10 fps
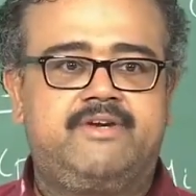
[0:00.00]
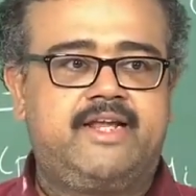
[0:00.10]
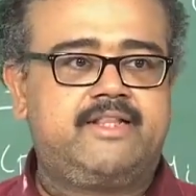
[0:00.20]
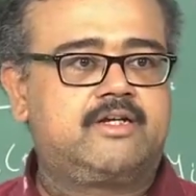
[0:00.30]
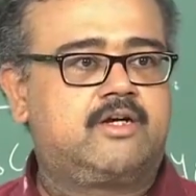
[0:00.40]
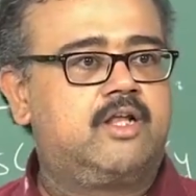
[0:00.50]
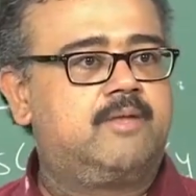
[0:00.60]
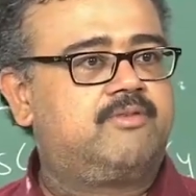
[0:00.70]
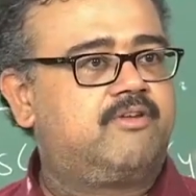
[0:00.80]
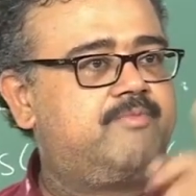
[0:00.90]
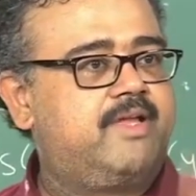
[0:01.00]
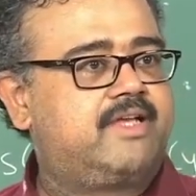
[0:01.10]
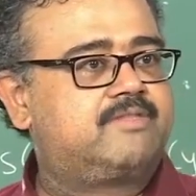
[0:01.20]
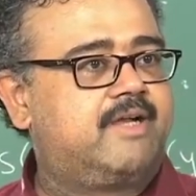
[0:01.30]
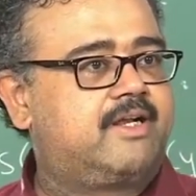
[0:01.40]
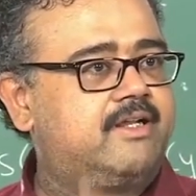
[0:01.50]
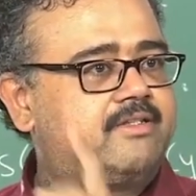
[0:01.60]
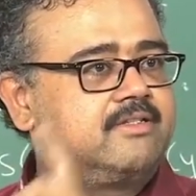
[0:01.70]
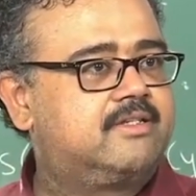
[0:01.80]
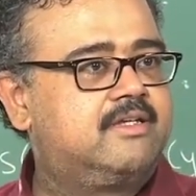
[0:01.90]
If I take the columns of my x
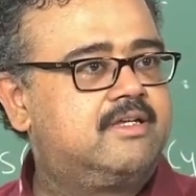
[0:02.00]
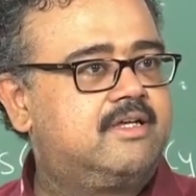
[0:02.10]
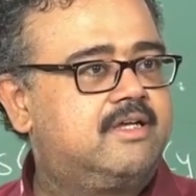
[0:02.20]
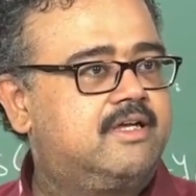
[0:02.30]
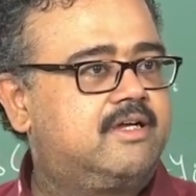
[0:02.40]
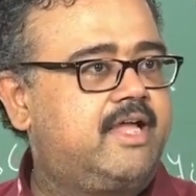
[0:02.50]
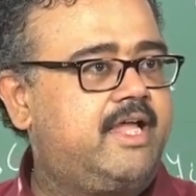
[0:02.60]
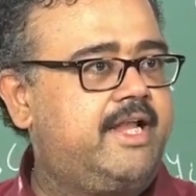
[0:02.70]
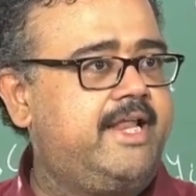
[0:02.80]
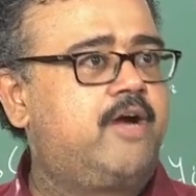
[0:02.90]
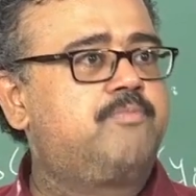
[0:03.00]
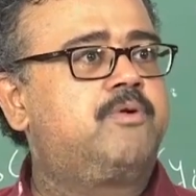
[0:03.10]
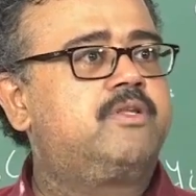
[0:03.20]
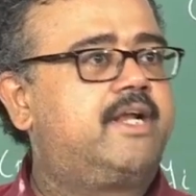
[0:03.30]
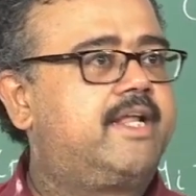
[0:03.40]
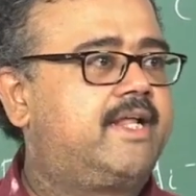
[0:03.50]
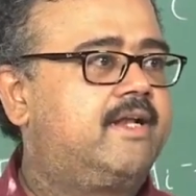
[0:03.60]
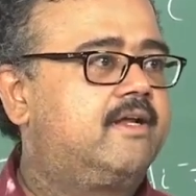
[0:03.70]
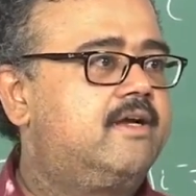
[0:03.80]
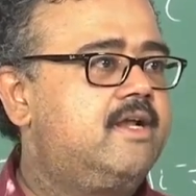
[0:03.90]
matrix, okay, any output that I
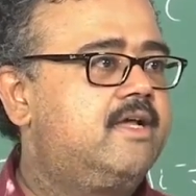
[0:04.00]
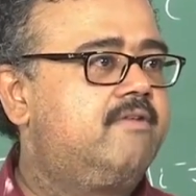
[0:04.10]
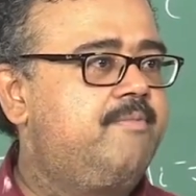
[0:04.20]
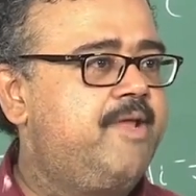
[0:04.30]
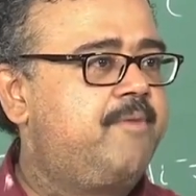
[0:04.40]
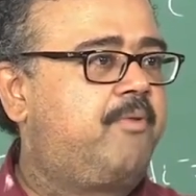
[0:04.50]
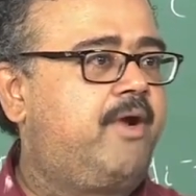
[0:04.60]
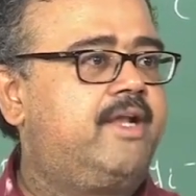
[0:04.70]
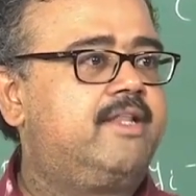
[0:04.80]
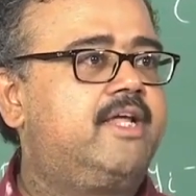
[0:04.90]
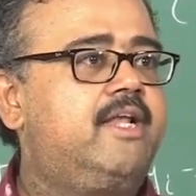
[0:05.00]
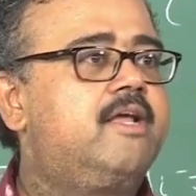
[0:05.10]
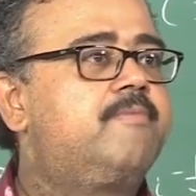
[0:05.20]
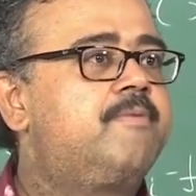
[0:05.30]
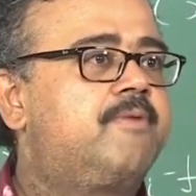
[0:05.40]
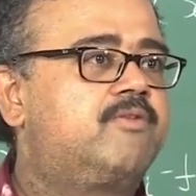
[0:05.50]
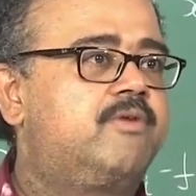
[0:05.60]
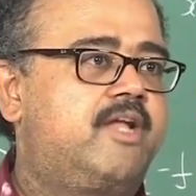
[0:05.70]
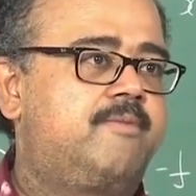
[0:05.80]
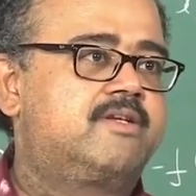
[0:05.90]
can learn will be a point in that p plus
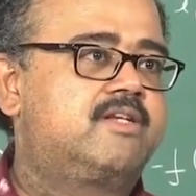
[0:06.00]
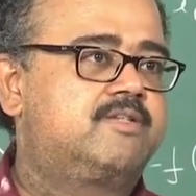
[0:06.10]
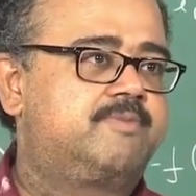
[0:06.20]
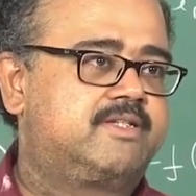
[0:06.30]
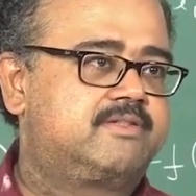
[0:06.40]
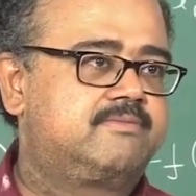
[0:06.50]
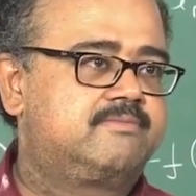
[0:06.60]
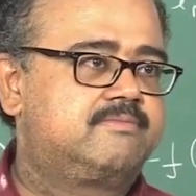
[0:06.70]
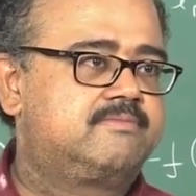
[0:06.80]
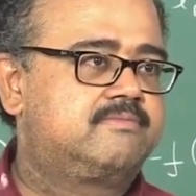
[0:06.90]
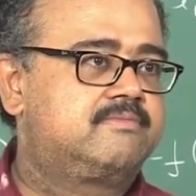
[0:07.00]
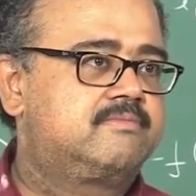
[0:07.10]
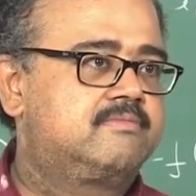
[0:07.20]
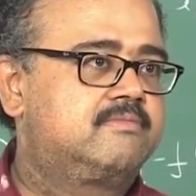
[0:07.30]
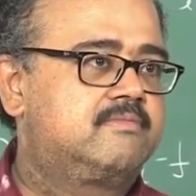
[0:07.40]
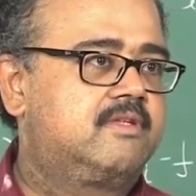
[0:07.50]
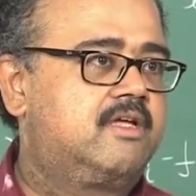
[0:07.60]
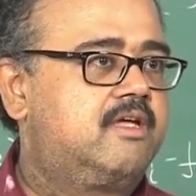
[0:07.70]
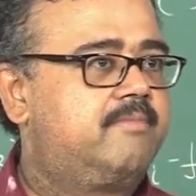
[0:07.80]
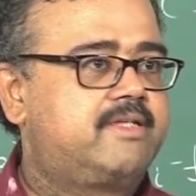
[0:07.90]
1 dimensional space.
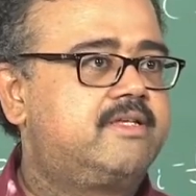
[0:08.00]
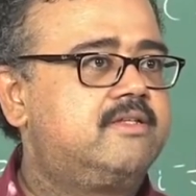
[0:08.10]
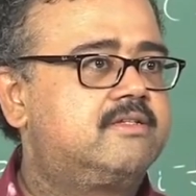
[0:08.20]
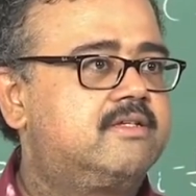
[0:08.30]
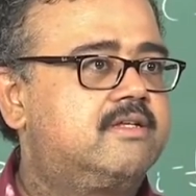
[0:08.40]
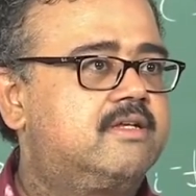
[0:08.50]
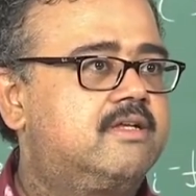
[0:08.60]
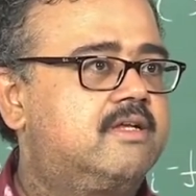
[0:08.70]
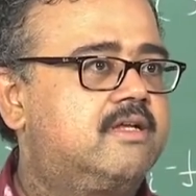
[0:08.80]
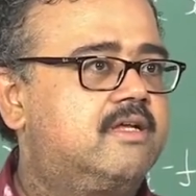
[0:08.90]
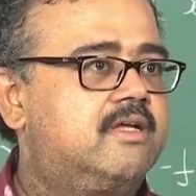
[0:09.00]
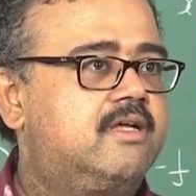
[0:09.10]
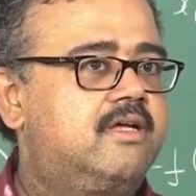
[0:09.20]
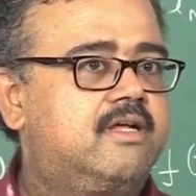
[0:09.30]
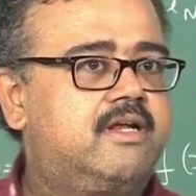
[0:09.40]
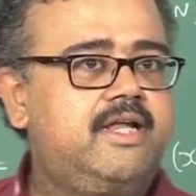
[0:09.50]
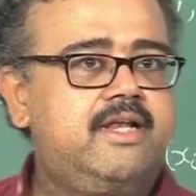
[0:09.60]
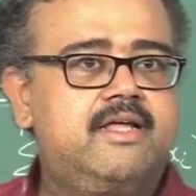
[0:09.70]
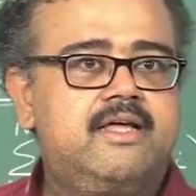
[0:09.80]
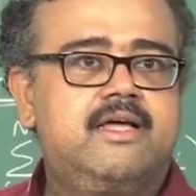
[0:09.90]
Make sense,
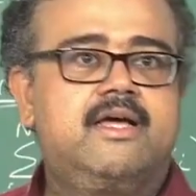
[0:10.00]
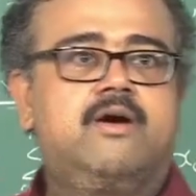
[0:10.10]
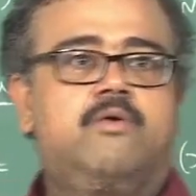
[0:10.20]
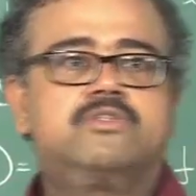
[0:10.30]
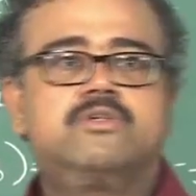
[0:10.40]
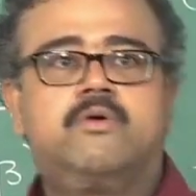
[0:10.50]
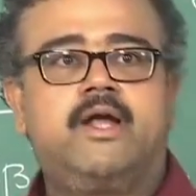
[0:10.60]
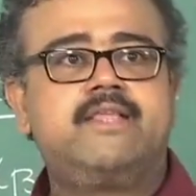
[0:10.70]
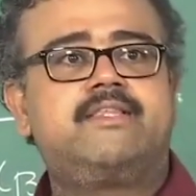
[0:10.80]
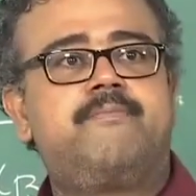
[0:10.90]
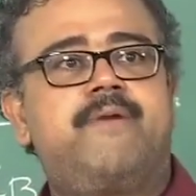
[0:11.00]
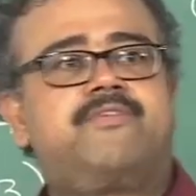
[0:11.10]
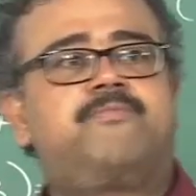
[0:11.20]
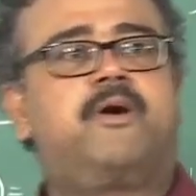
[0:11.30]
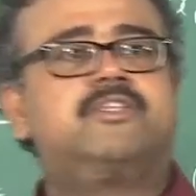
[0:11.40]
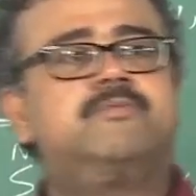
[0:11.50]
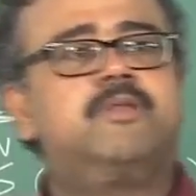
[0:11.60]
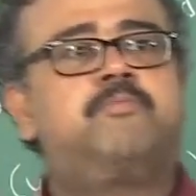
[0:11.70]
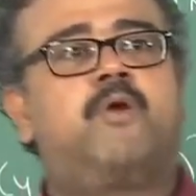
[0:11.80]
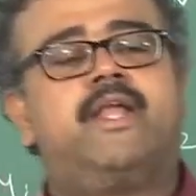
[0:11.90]
right. So, what is the best
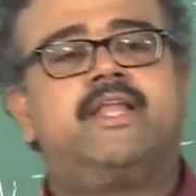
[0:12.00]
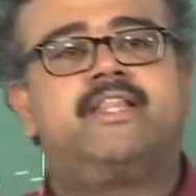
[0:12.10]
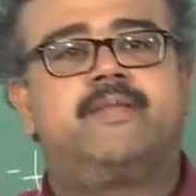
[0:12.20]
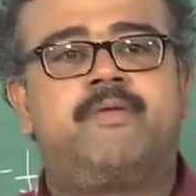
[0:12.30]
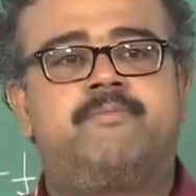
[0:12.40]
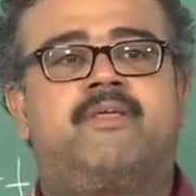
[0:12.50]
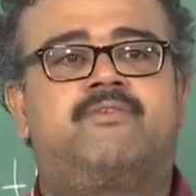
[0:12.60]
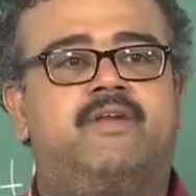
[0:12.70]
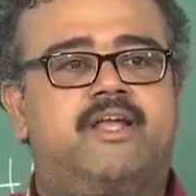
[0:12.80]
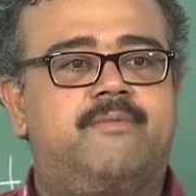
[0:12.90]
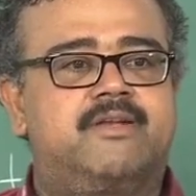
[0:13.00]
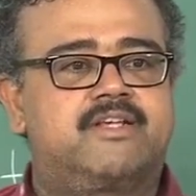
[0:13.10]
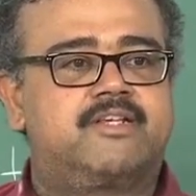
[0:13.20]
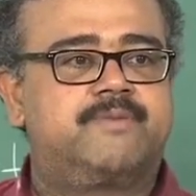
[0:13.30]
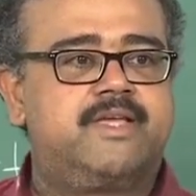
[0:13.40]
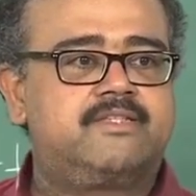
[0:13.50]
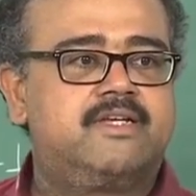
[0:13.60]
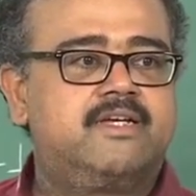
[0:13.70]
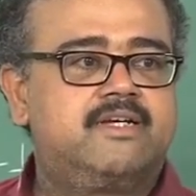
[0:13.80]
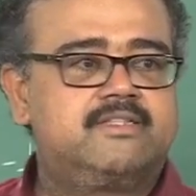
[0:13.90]
possible point in that p plus 1 dimensional space
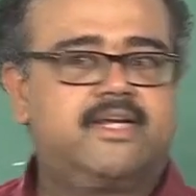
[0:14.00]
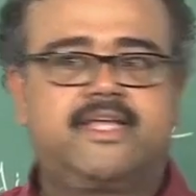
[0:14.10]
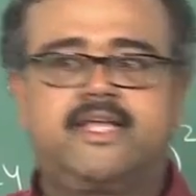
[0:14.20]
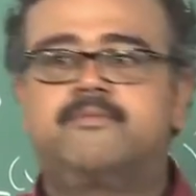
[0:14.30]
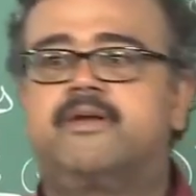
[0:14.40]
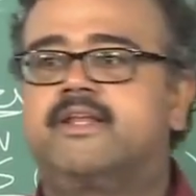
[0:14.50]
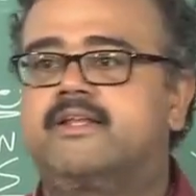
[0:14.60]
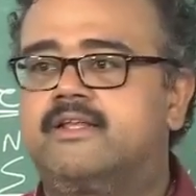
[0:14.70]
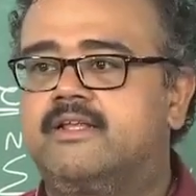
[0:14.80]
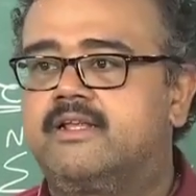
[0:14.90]
that I can predict?